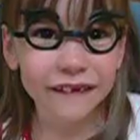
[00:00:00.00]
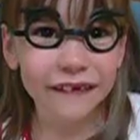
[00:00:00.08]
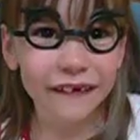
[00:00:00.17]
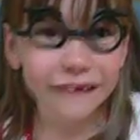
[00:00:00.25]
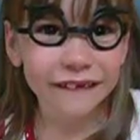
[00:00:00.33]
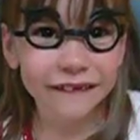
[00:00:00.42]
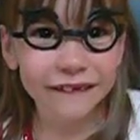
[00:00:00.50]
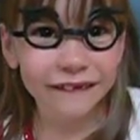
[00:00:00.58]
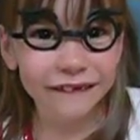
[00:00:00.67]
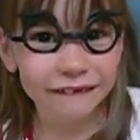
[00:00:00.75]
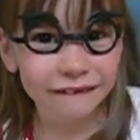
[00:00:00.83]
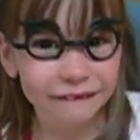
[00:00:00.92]
Aren't you their
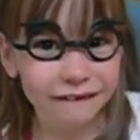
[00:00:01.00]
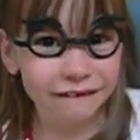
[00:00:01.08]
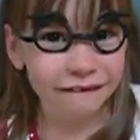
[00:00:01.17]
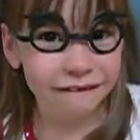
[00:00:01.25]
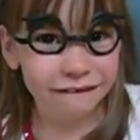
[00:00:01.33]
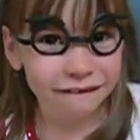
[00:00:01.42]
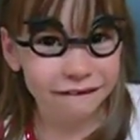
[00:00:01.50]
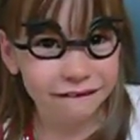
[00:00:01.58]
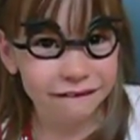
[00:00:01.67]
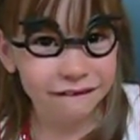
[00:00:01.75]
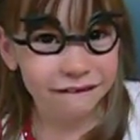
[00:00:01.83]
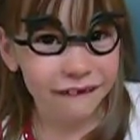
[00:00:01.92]
teacher? Why aren't
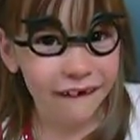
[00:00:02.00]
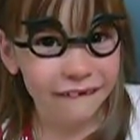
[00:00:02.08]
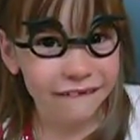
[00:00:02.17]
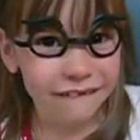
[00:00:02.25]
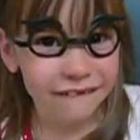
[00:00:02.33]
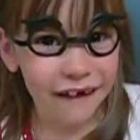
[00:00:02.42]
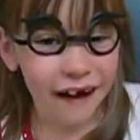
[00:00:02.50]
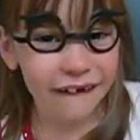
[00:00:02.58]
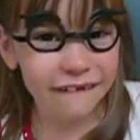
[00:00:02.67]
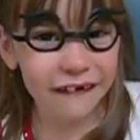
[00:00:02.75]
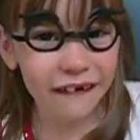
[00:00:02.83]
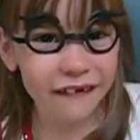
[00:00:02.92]
you teaching them? I
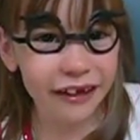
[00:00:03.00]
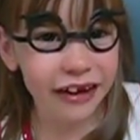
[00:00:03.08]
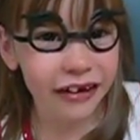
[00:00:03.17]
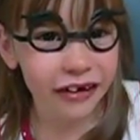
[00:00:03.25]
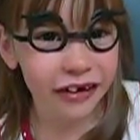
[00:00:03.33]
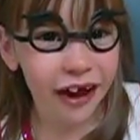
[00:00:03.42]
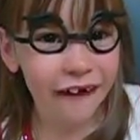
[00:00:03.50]
have two teachers.